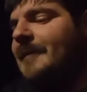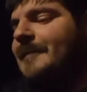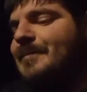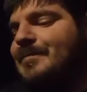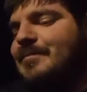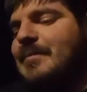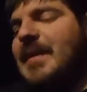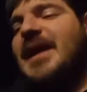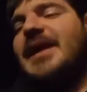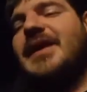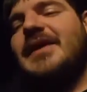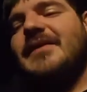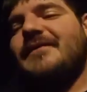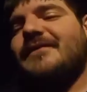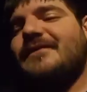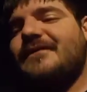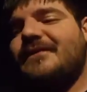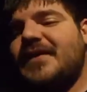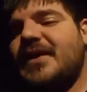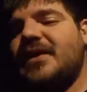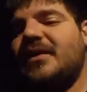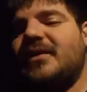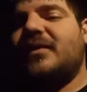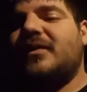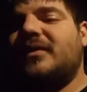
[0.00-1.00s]
Make it
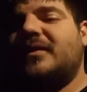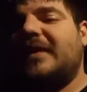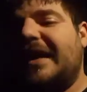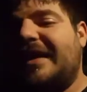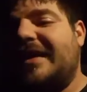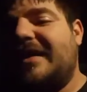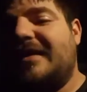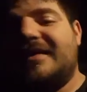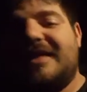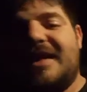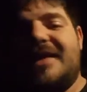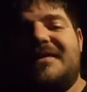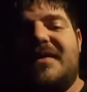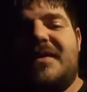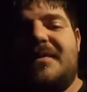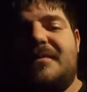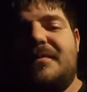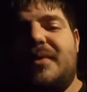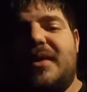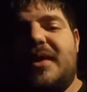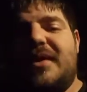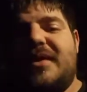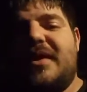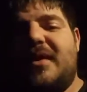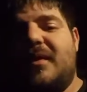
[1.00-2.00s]
feel like a living,
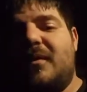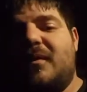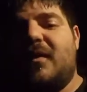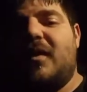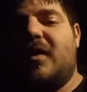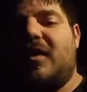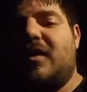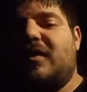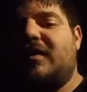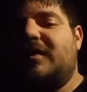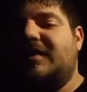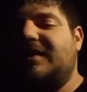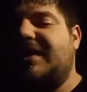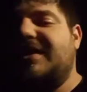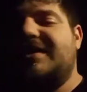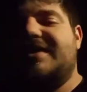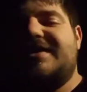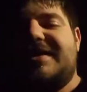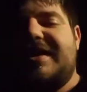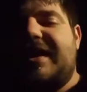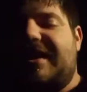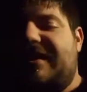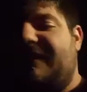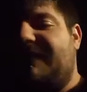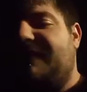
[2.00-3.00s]
breathing world
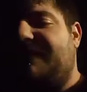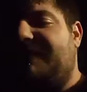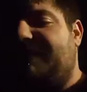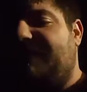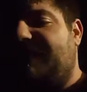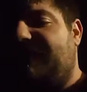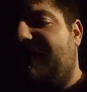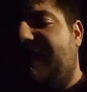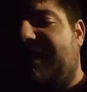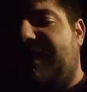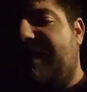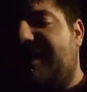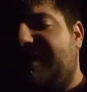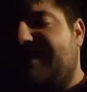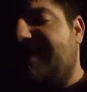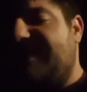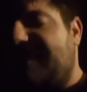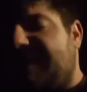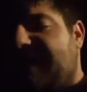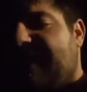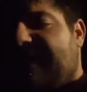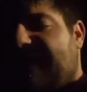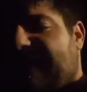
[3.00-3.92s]
instead of this